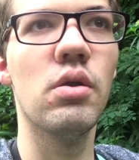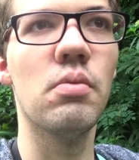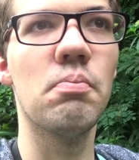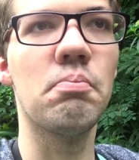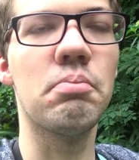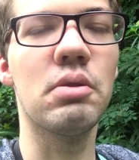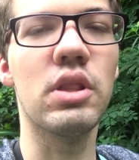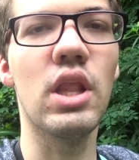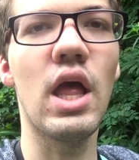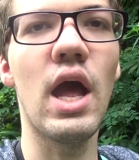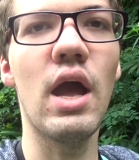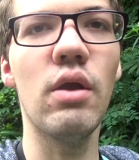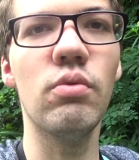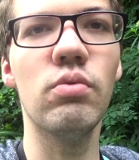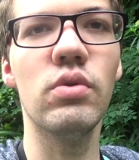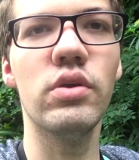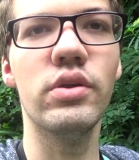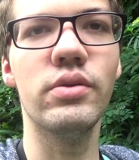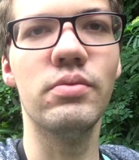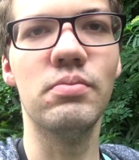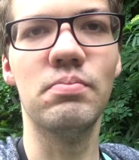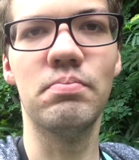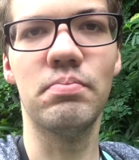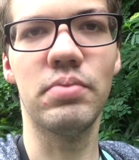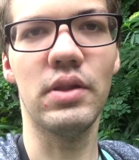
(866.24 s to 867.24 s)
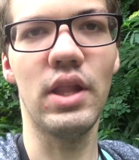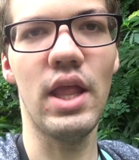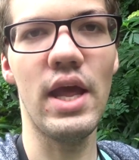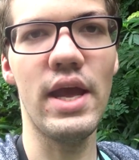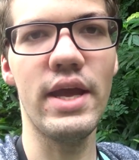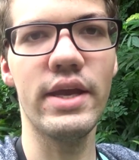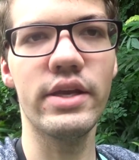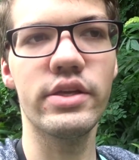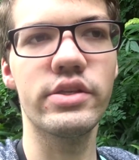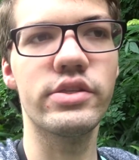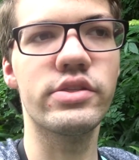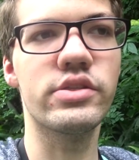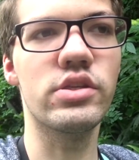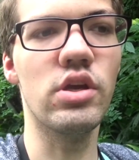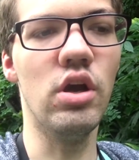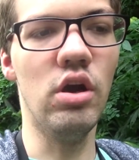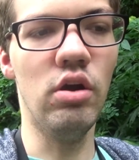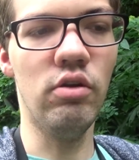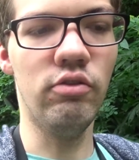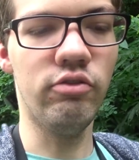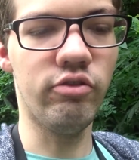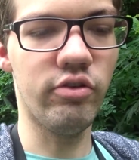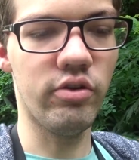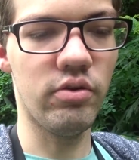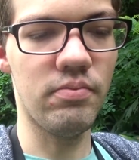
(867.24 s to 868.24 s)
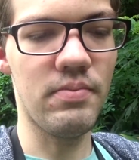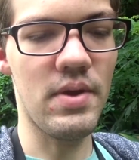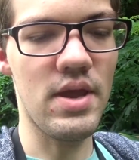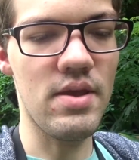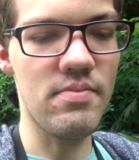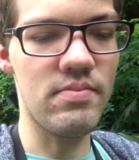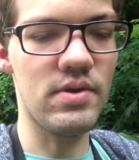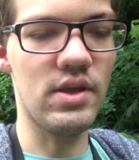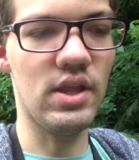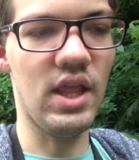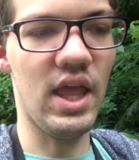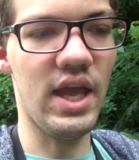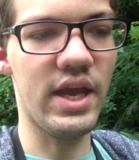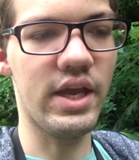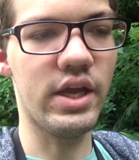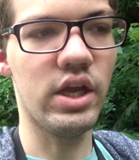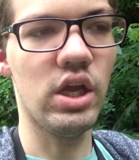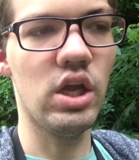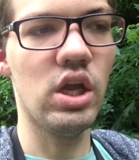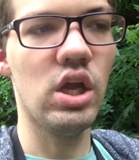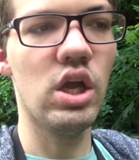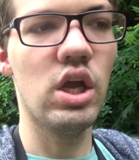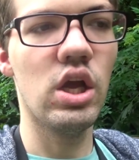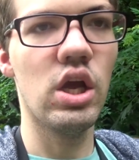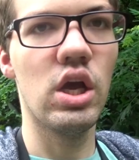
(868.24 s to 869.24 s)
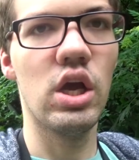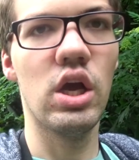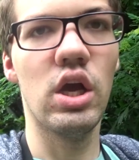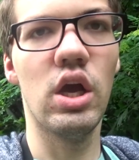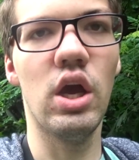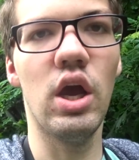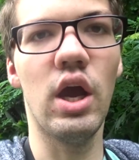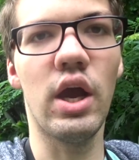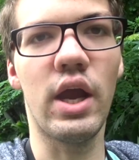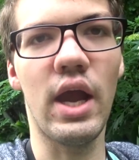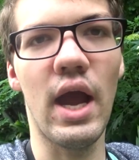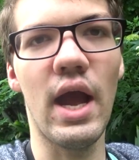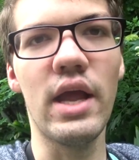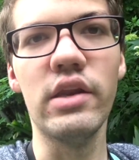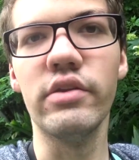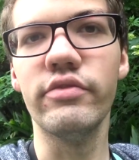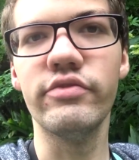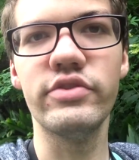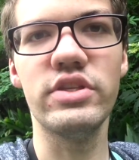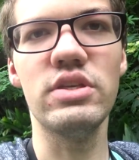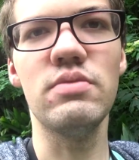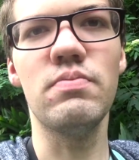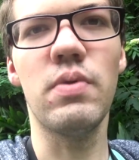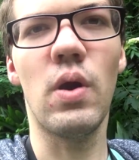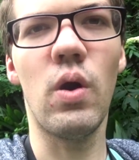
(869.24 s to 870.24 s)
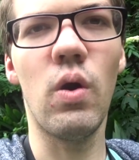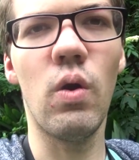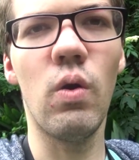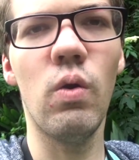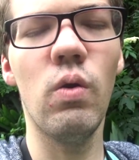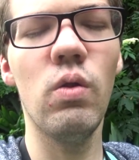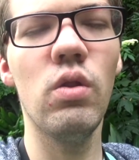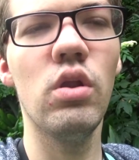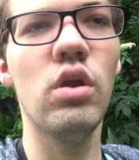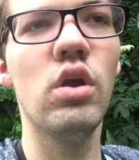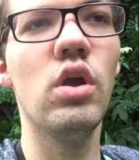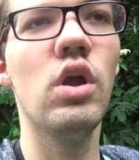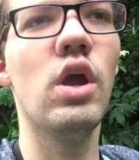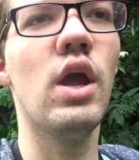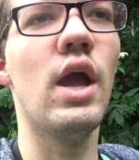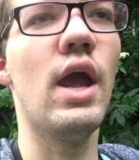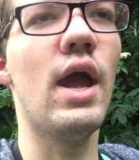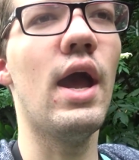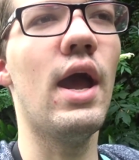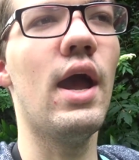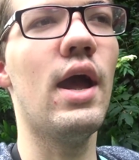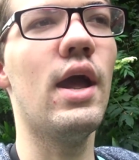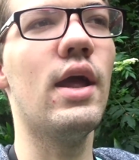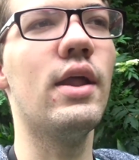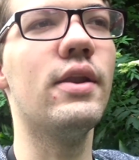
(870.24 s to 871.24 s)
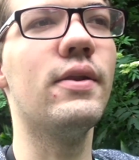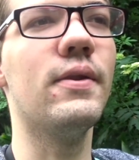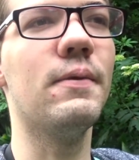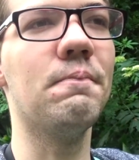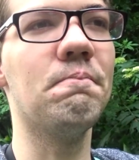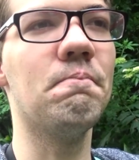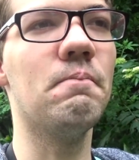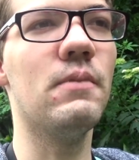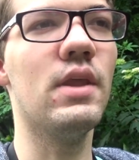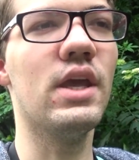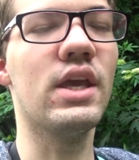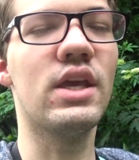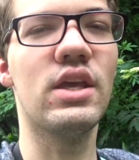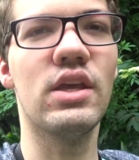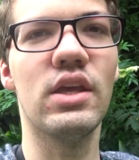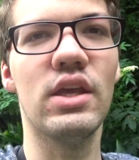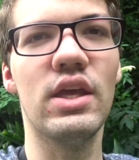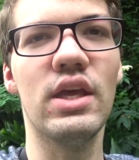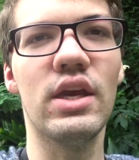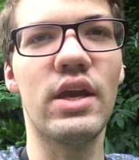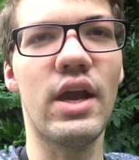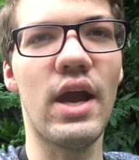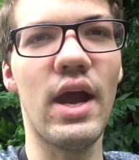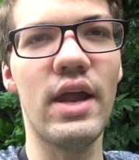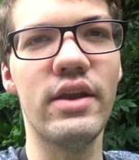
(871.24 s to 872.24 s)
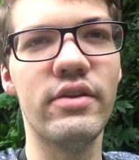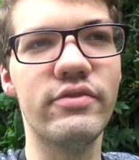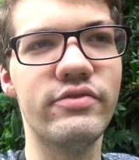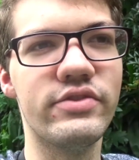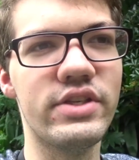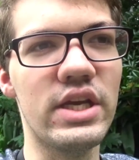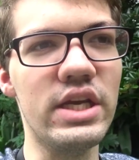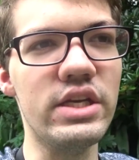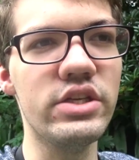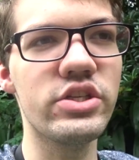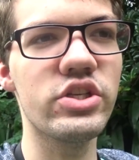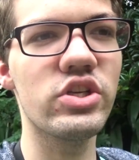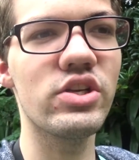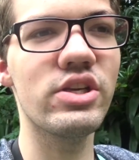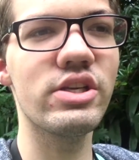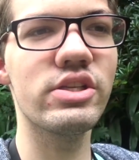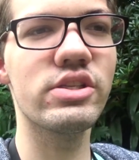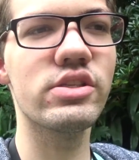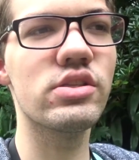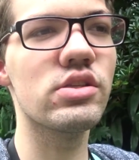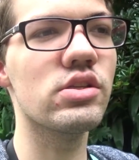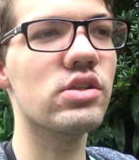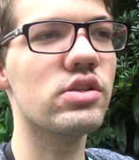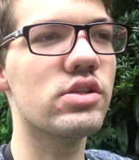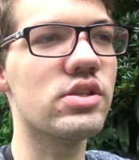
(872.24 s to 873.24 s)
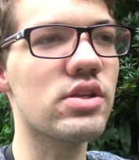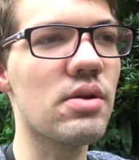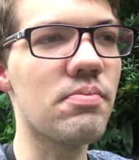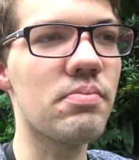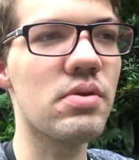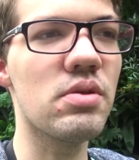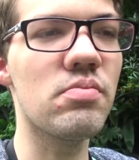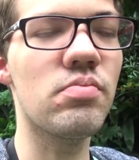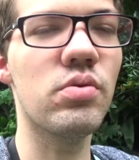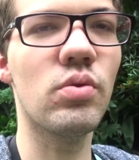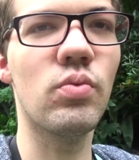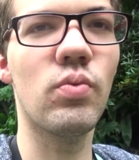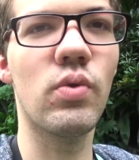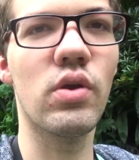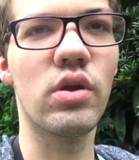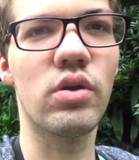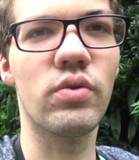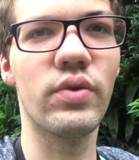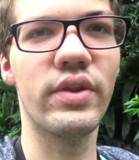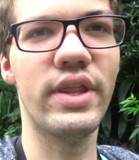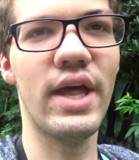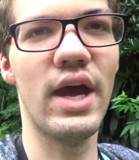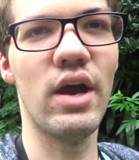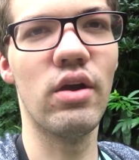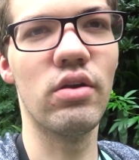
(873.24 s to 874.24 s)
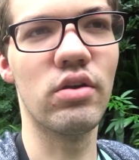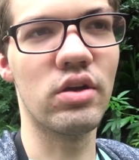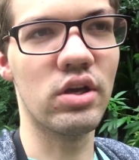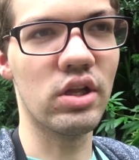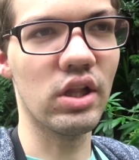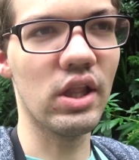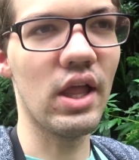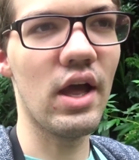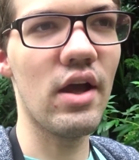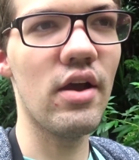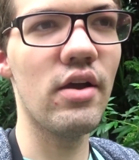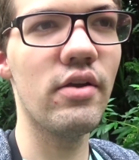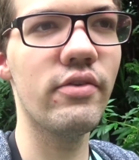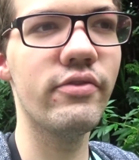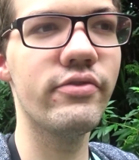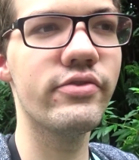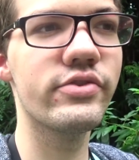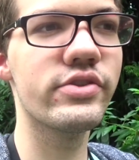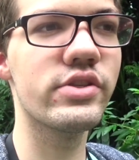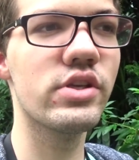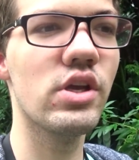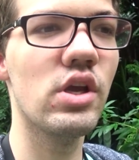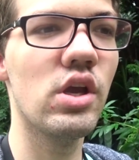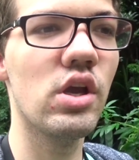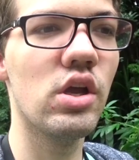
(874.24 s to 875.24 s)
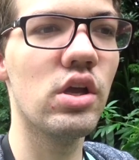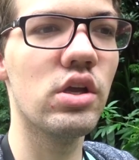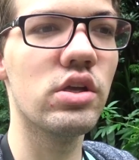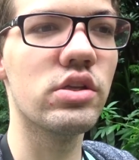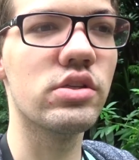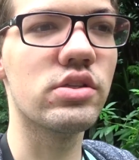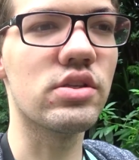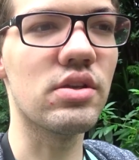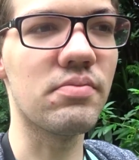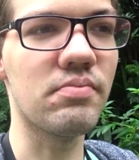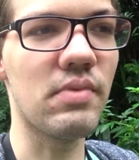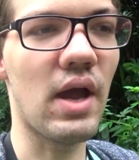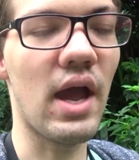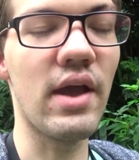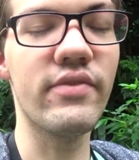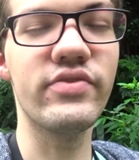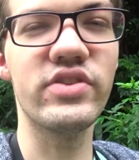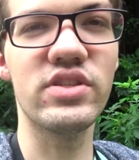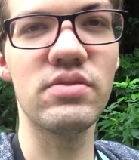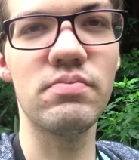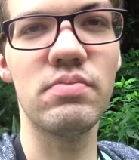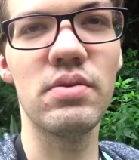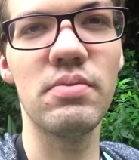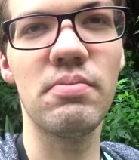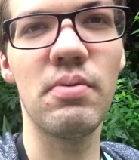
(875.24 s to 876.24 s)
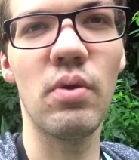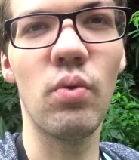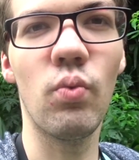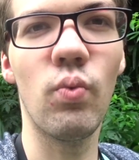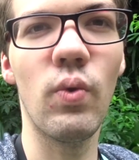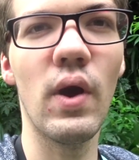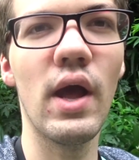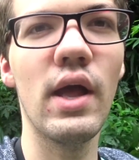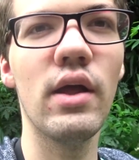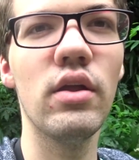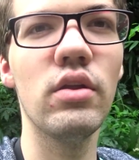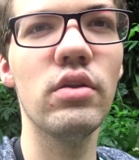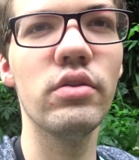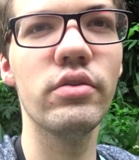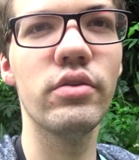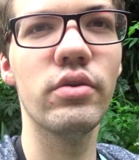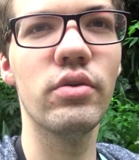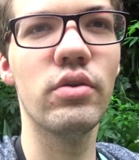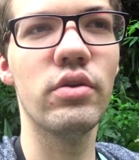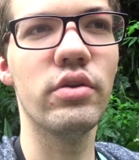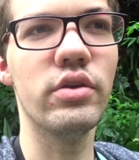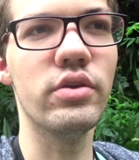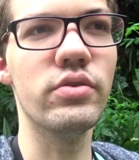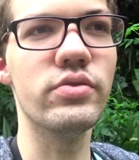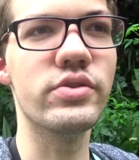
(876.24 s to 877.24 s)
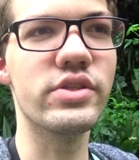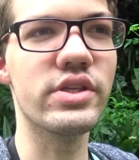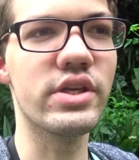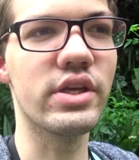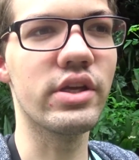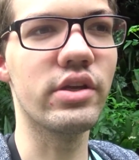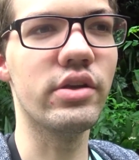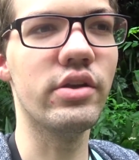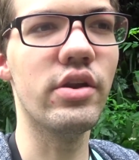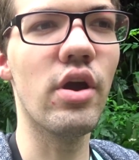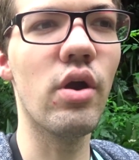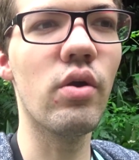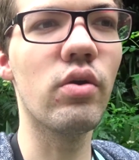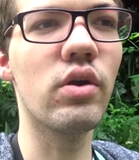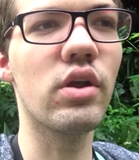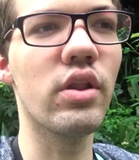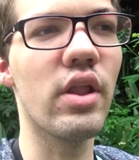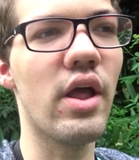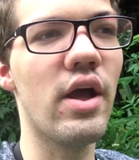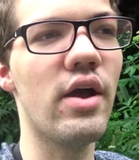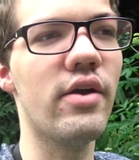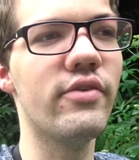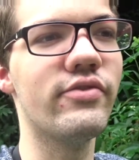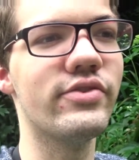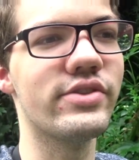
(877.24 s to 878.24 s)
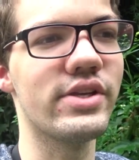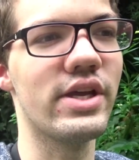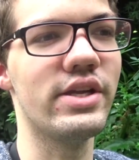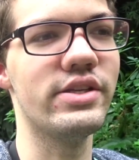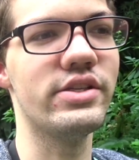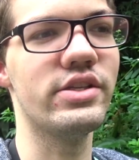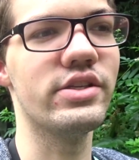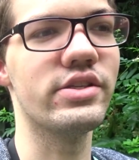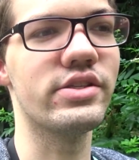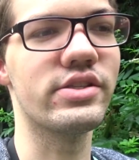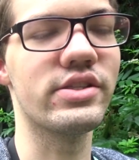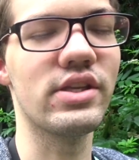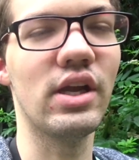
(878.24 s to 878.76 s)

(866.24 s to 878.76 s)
plywood planks over maybe like a kind of deep hole, and it can get kind of dangerous. Some people work without gloves. I've seen people weld using no gloves and just